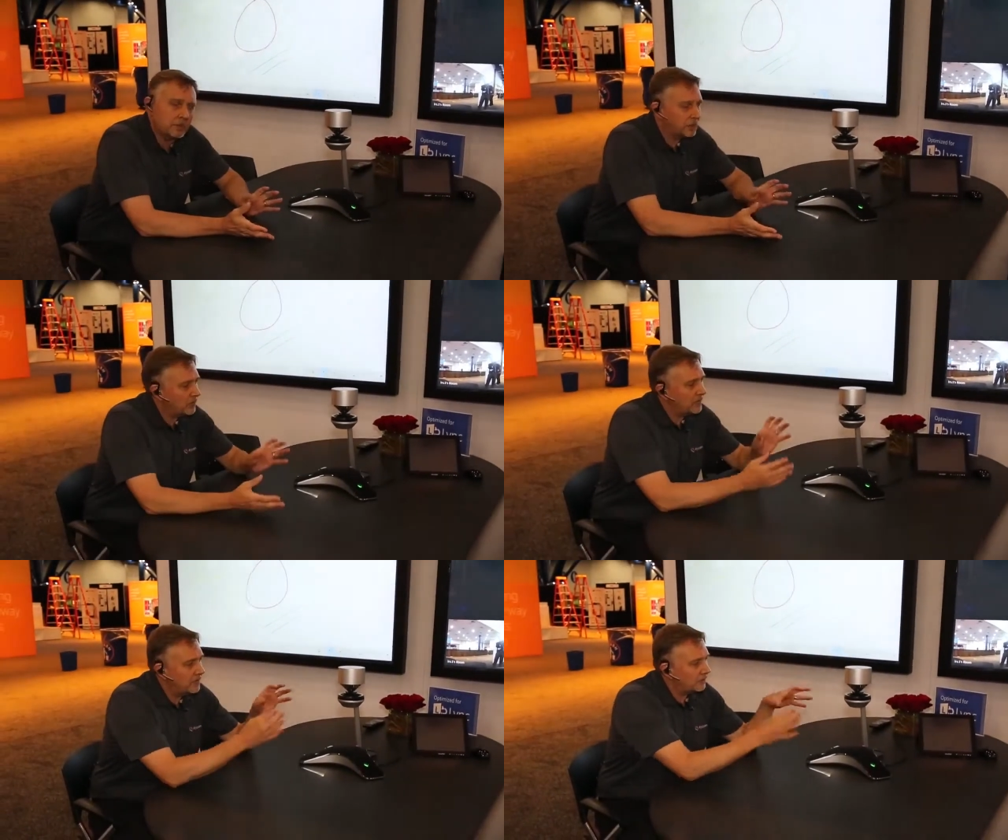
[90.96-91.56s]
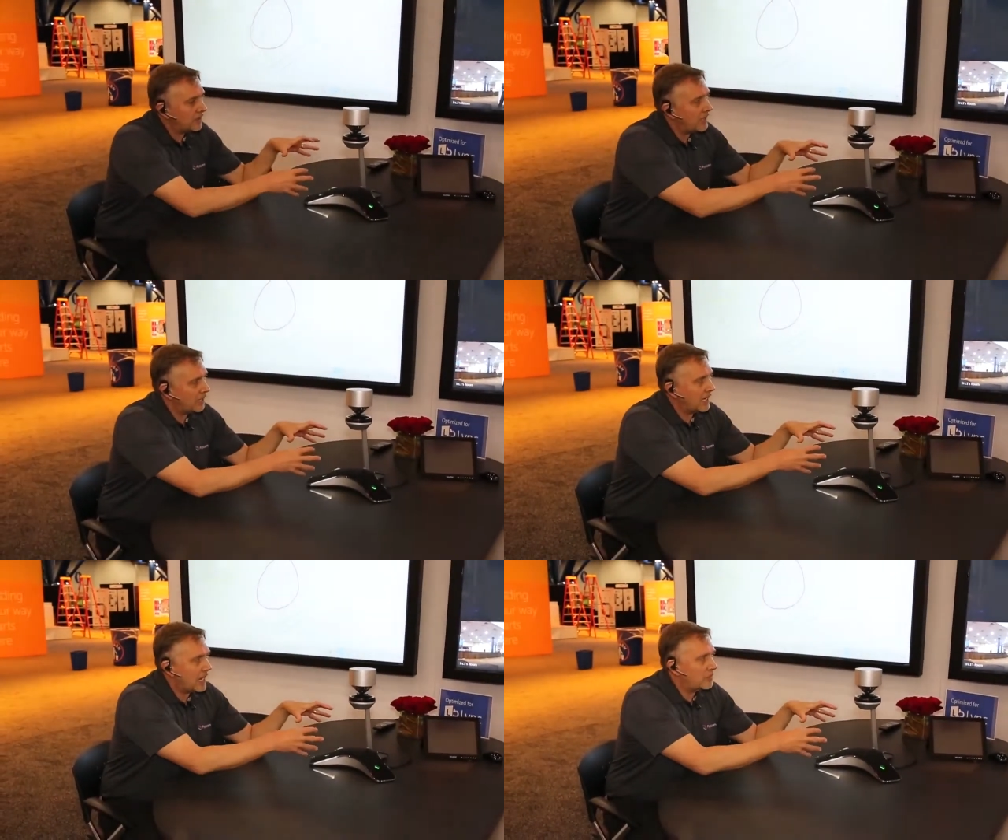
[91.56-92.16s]
between this kind
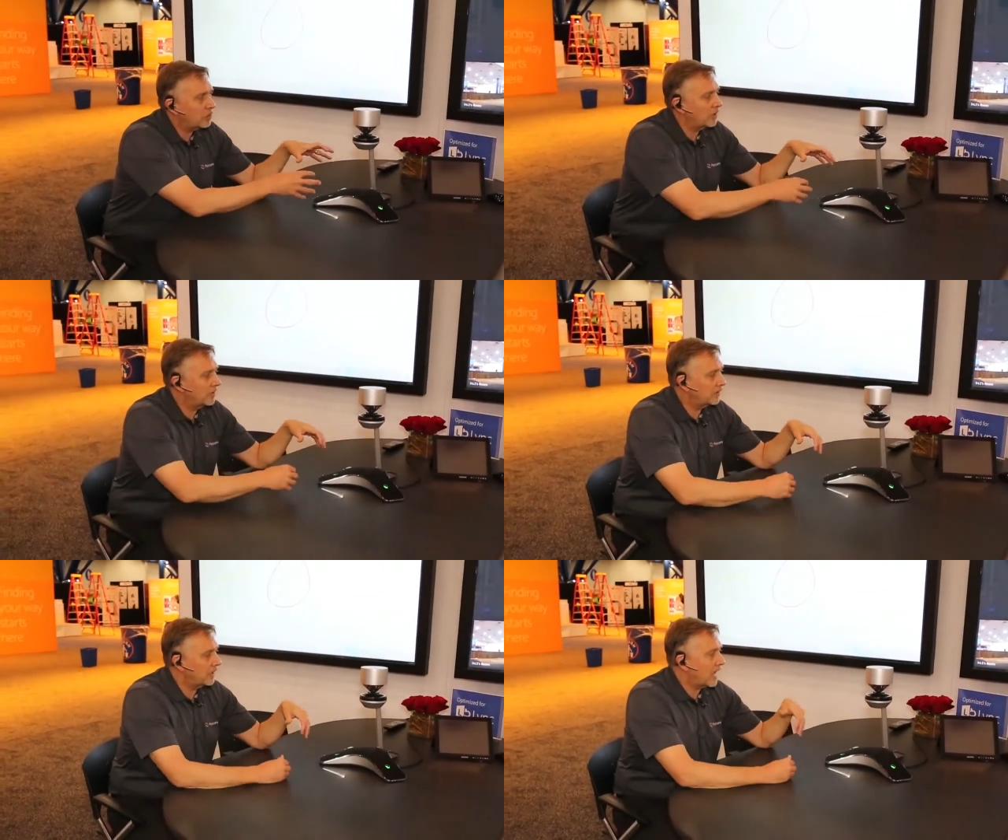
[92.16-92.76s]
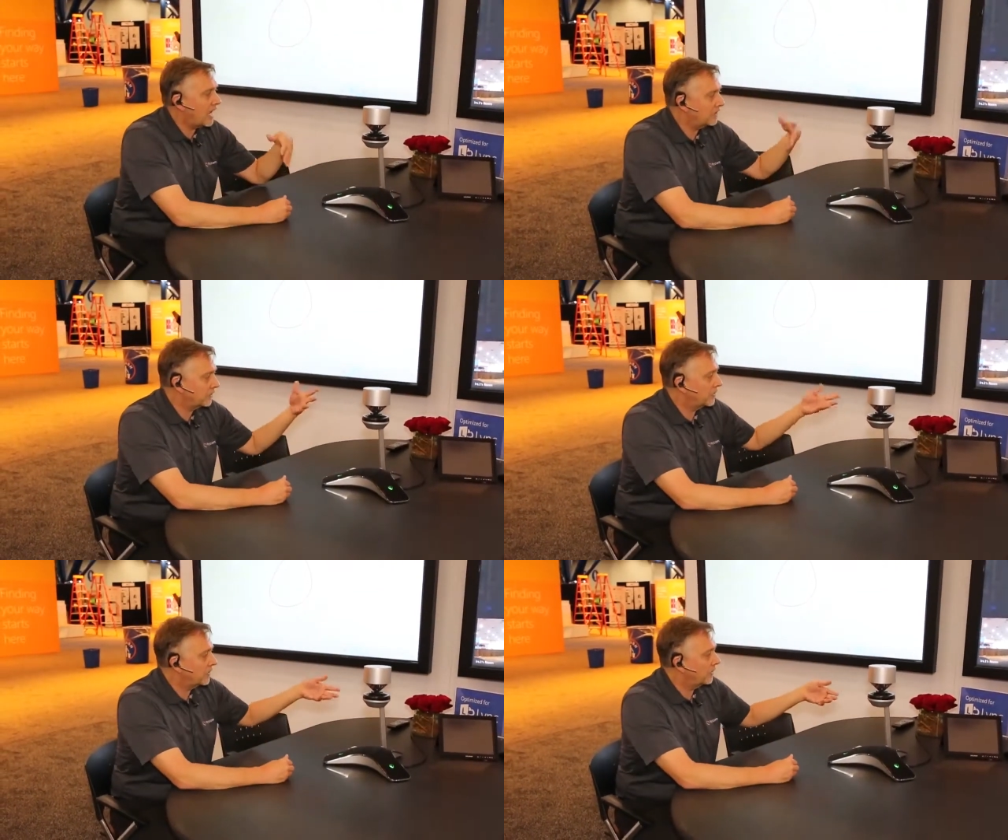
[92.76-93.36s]
of camera
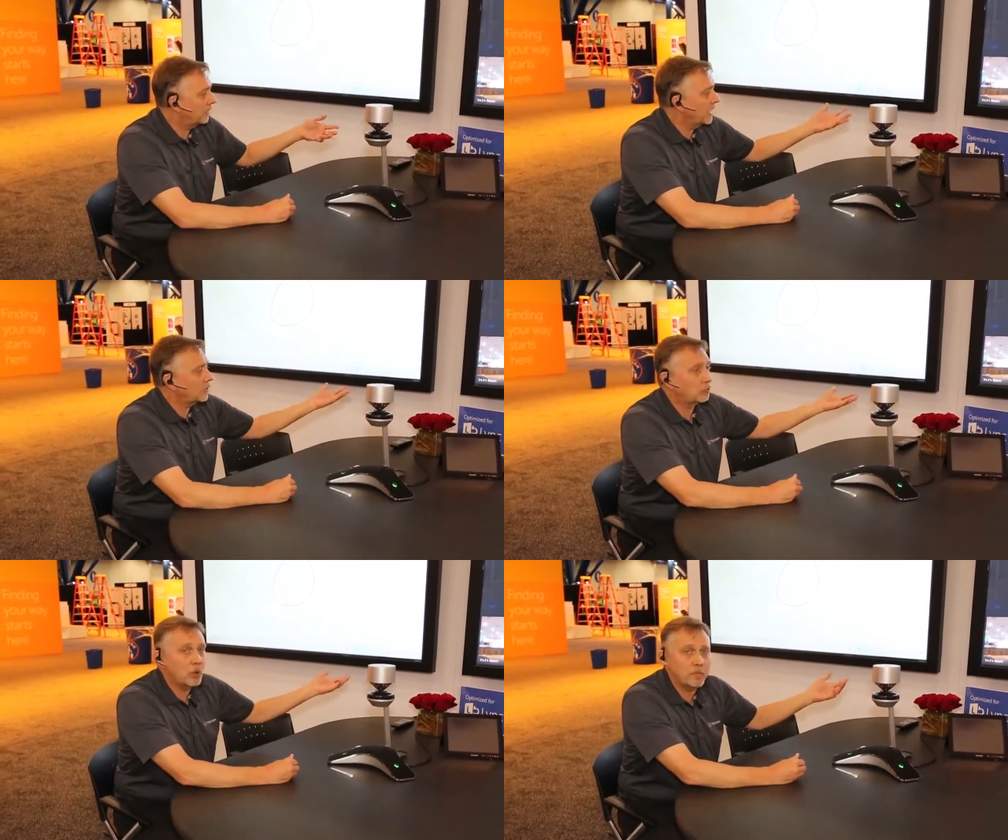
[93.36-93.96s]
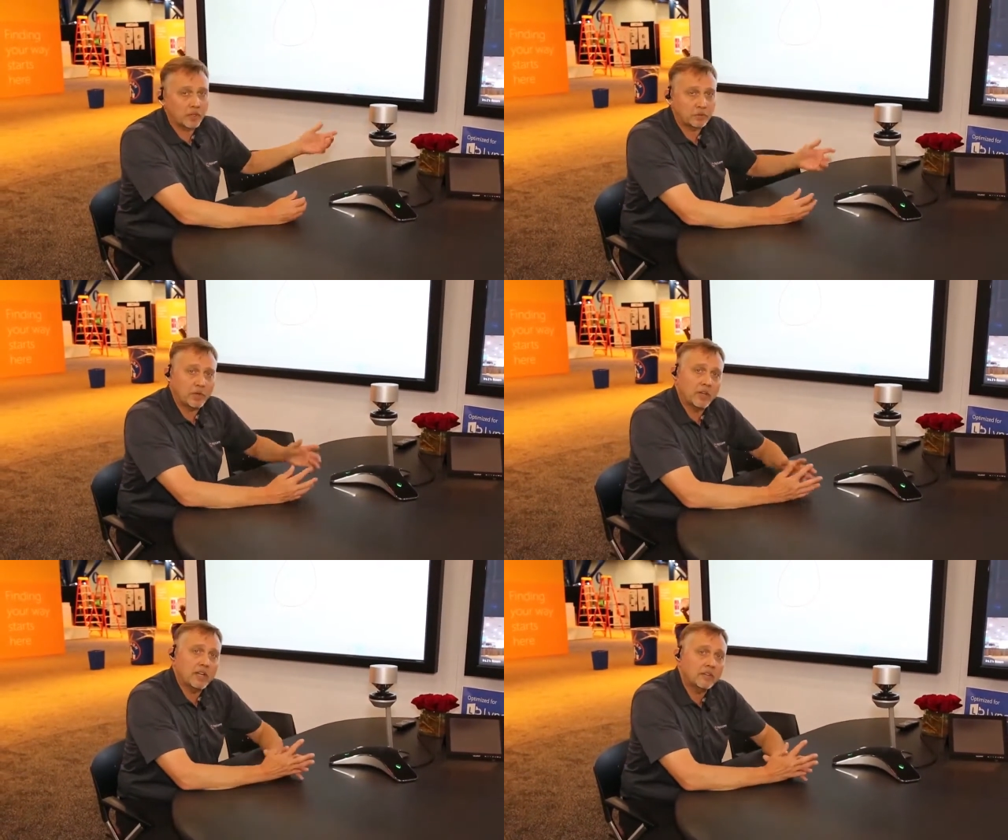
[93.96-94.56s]
adds to the Link room
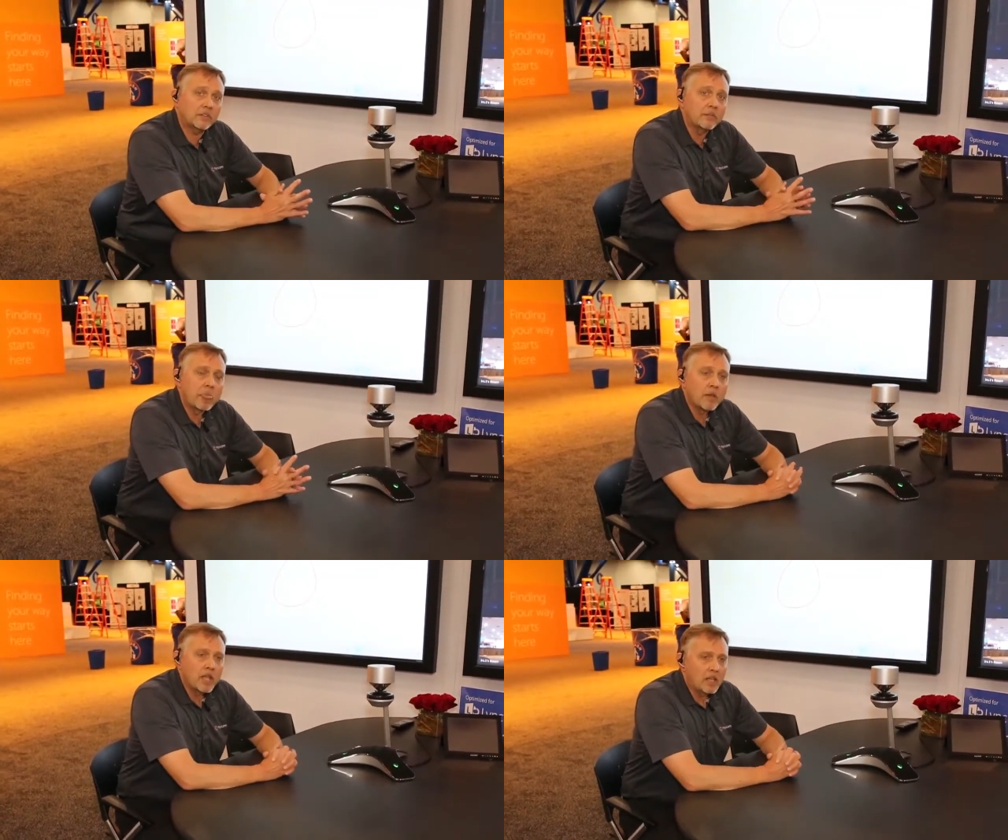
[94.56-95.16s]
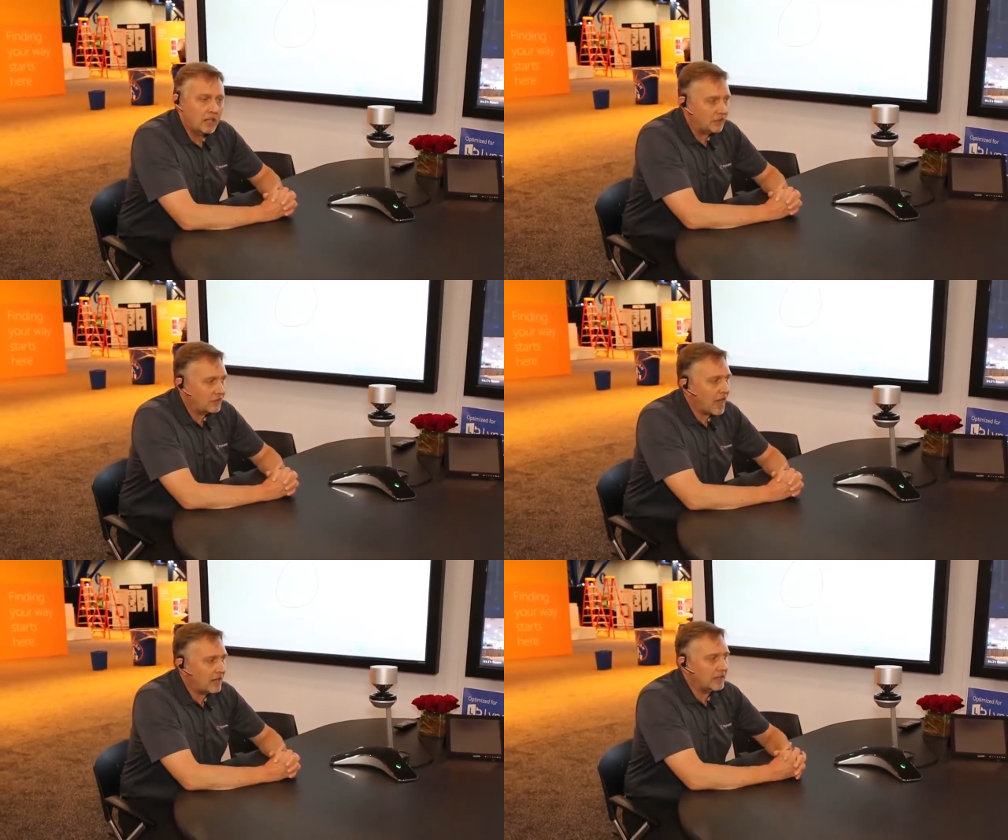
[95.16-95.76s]
experience is
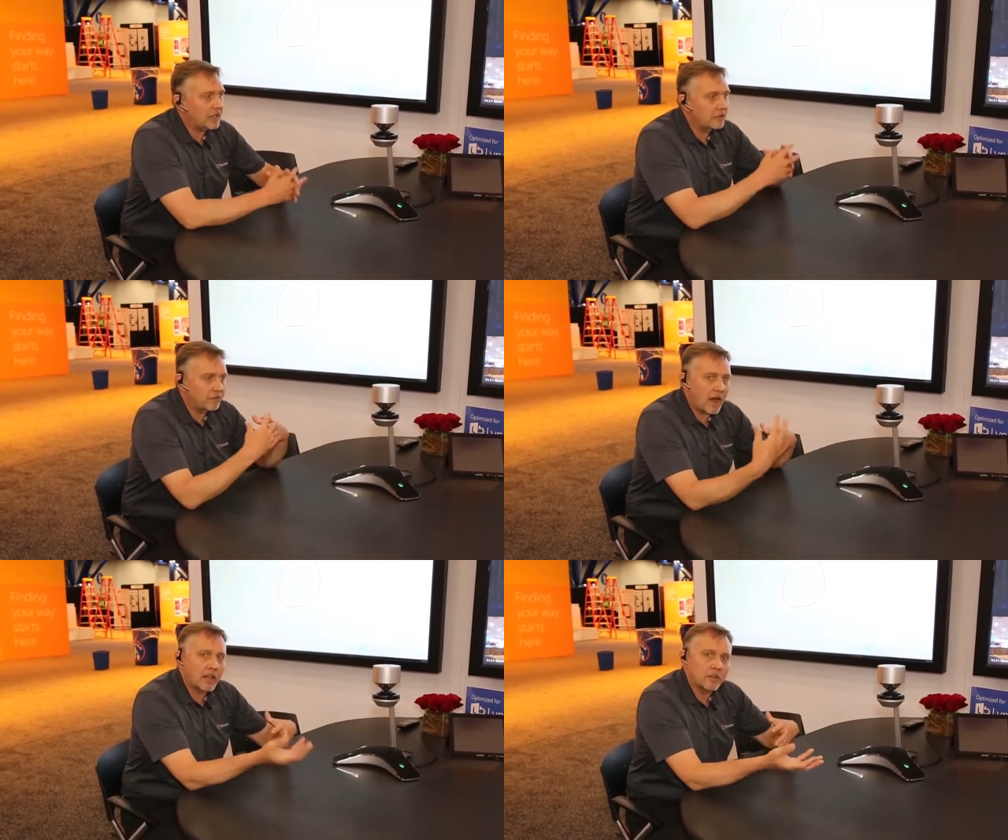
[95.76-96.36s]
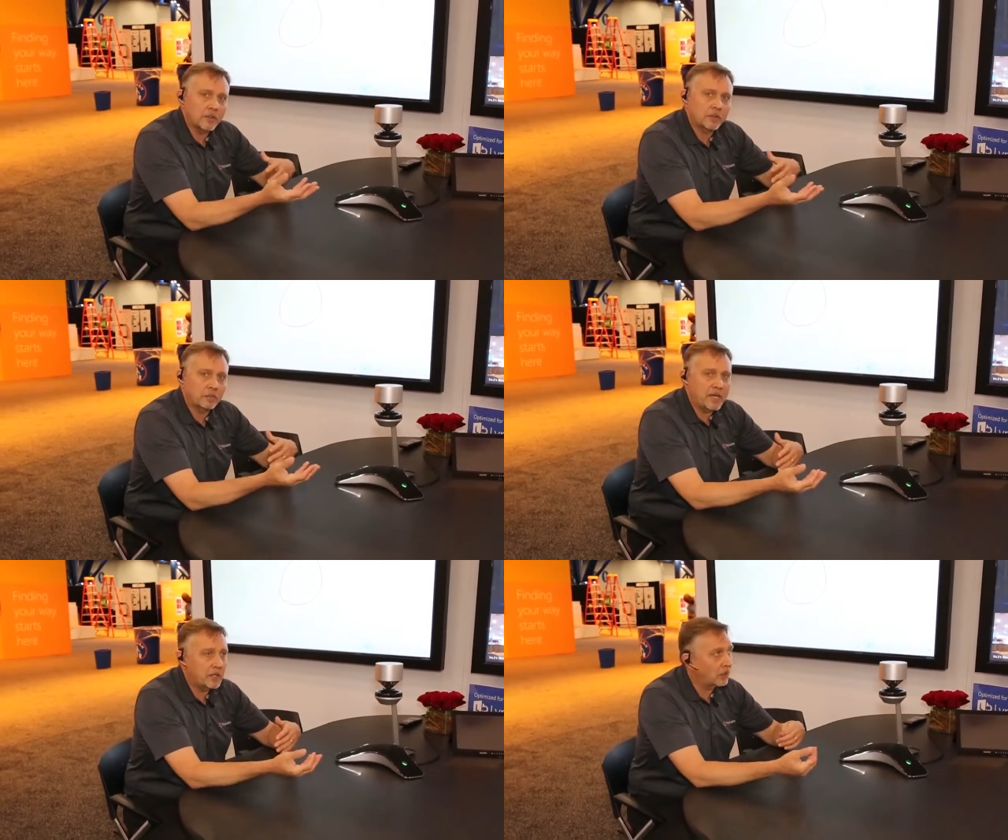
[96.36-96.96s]
that it can follow the
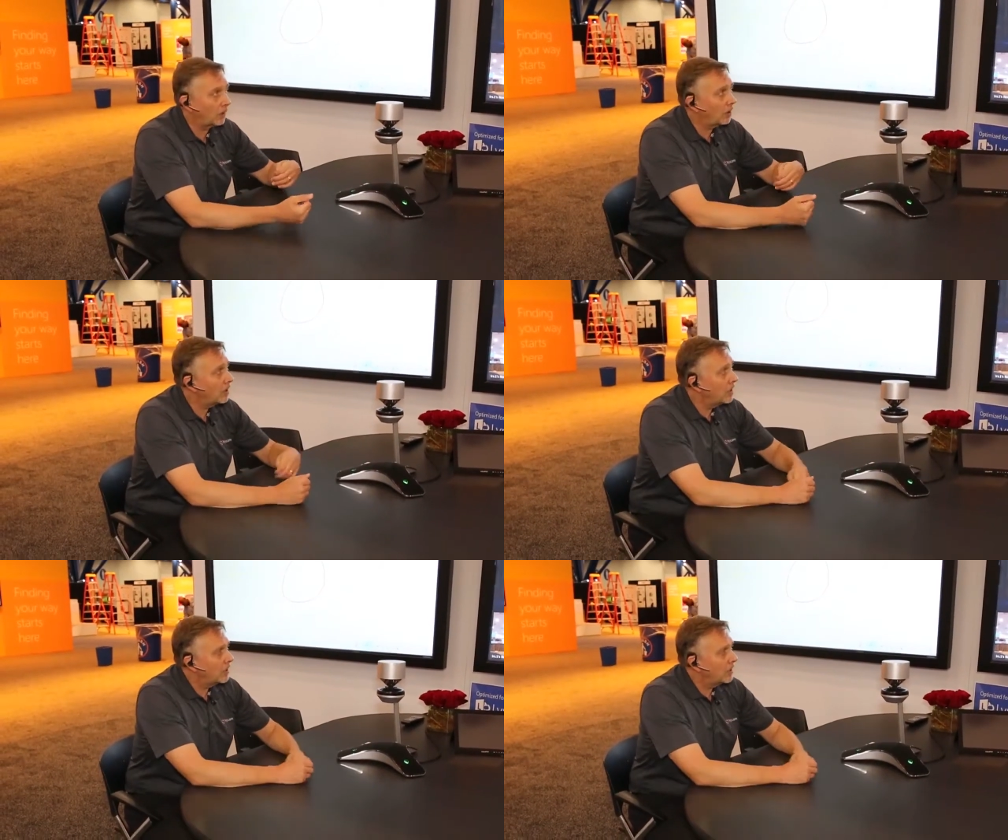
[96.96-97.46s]
speaker.